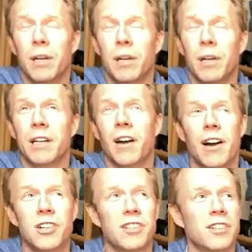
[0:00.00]
I
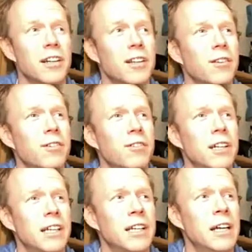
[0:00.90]
just signed
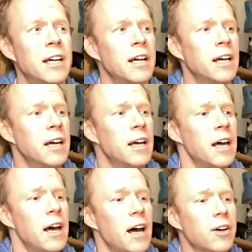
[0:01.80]
3
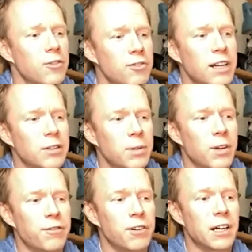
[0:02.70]
contracts with our
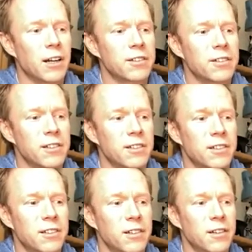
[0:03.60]
freelancers
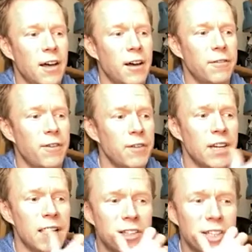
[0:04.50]
5
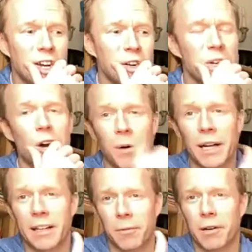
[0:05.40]
days ago,
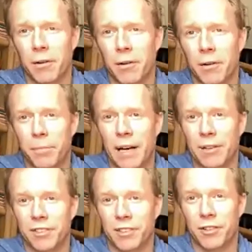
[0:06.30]
knowing that we were about
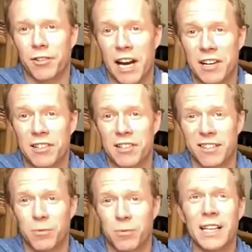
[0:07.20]
to crash this week